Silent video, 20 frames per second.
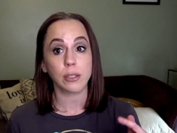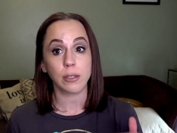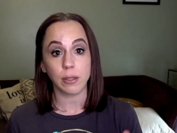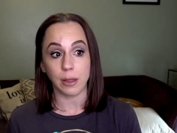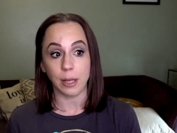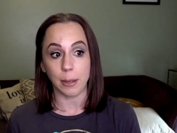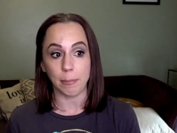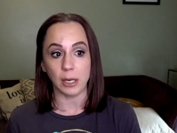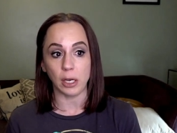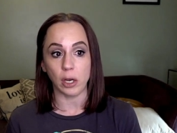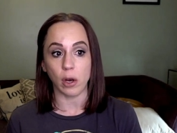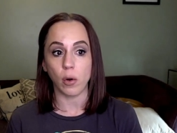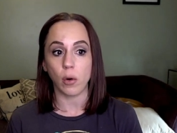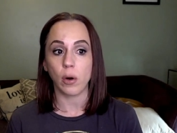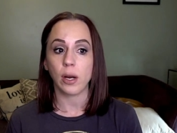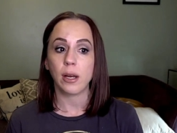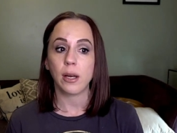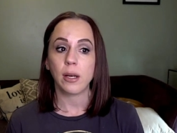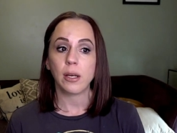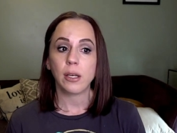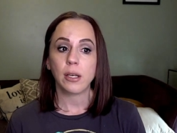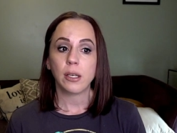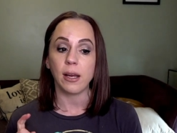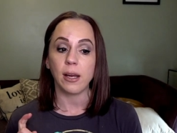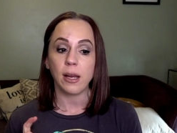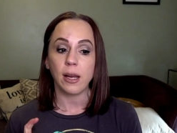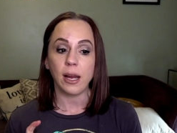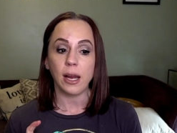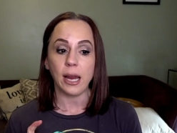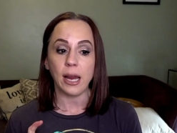let me know.
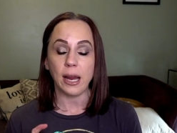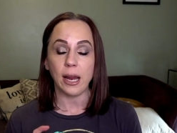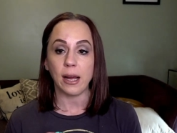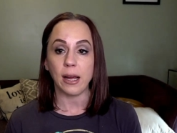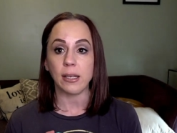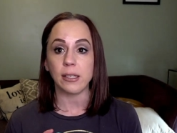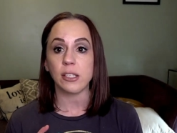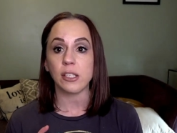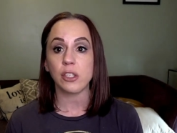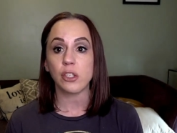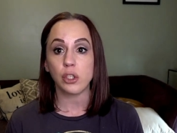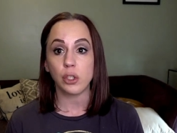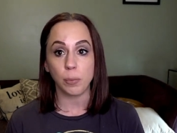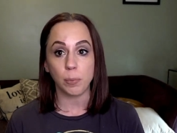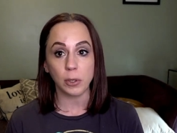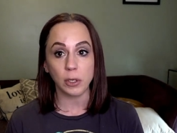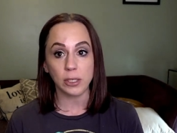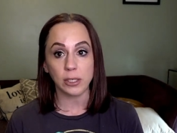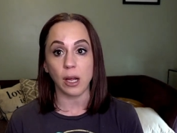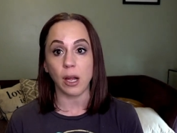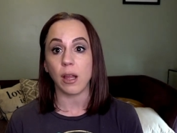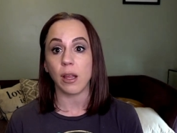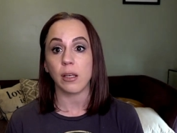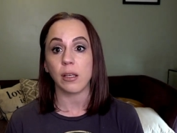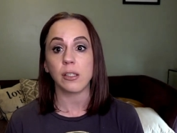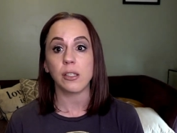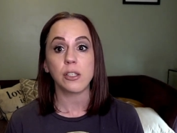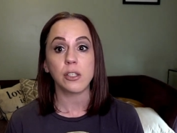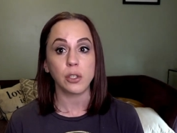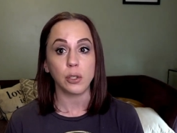And super
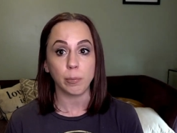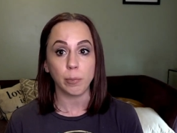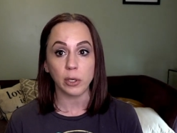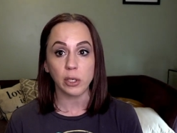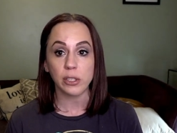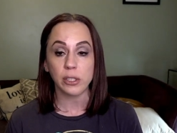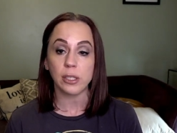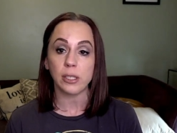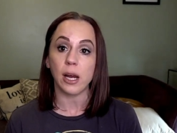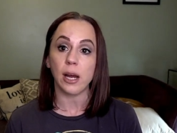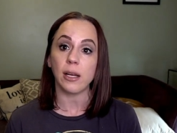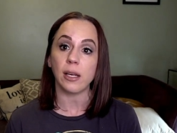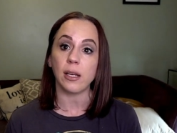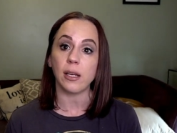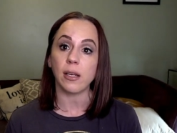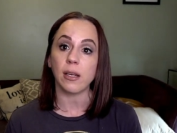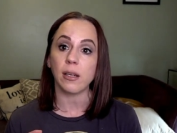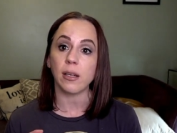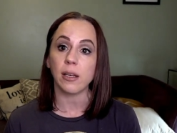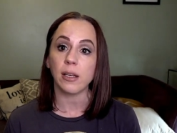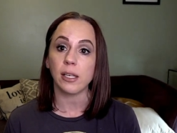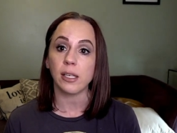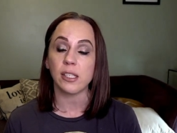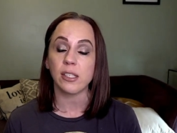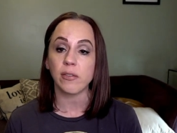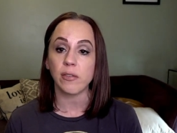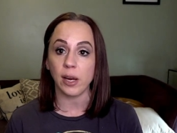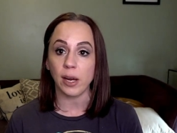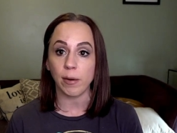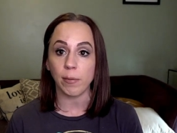solid, super steady.
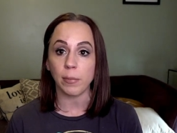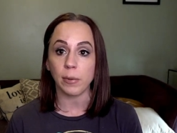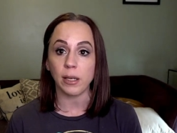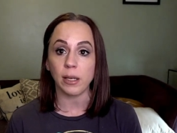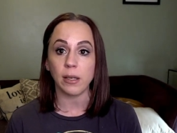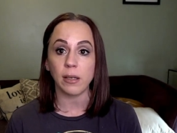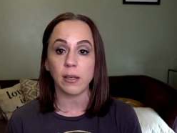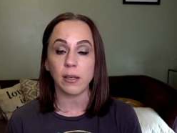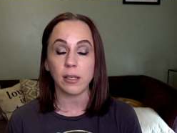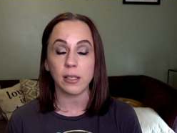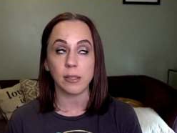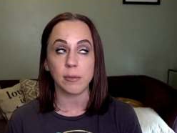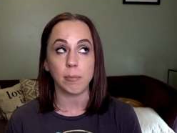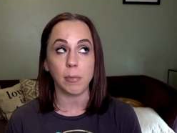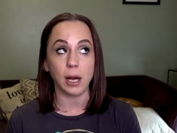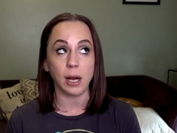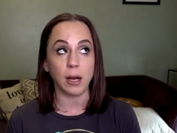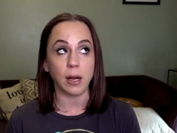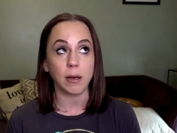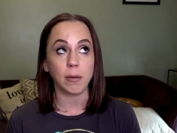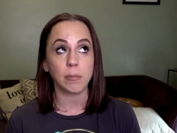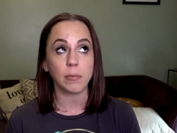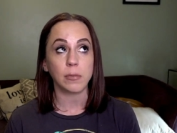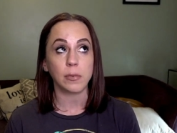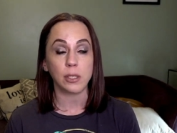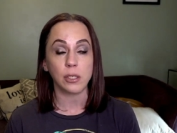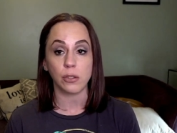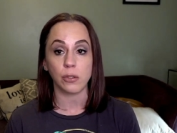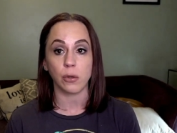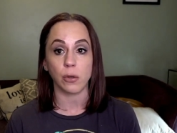His family, his mom,
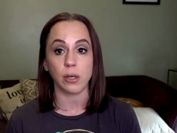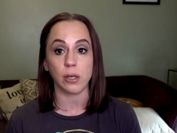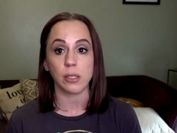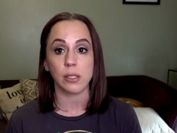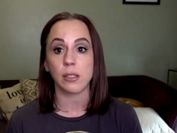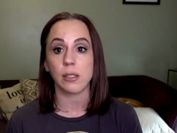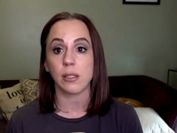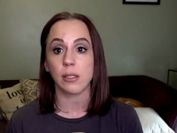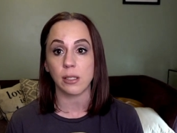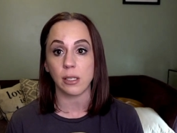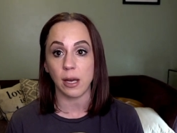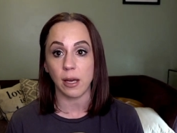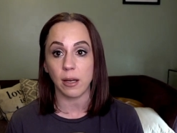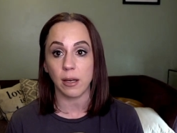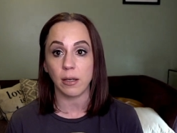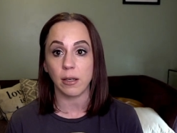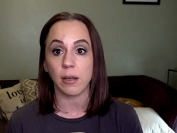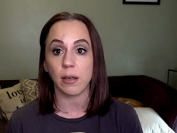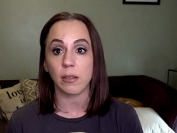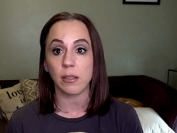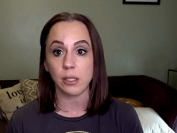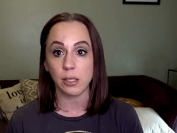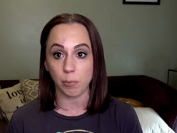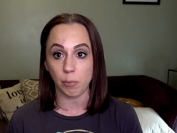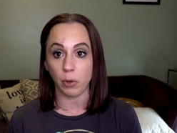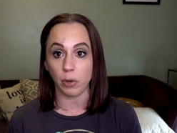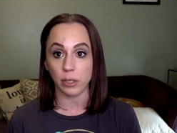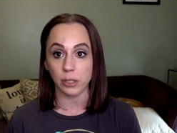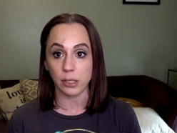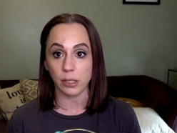the source said,
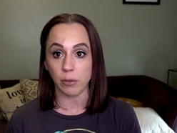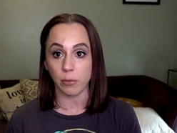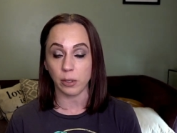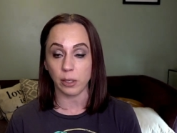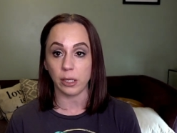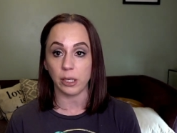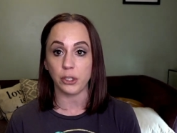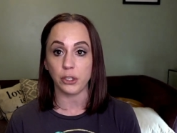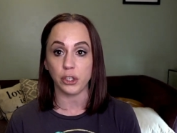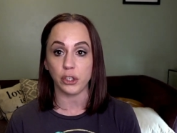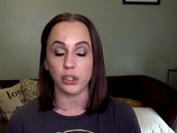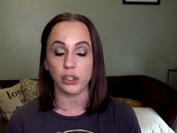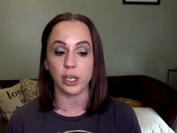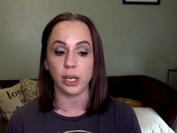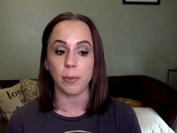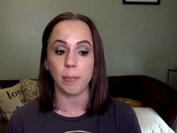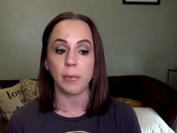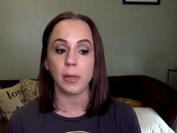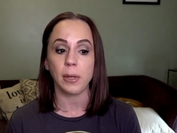supports the relationship.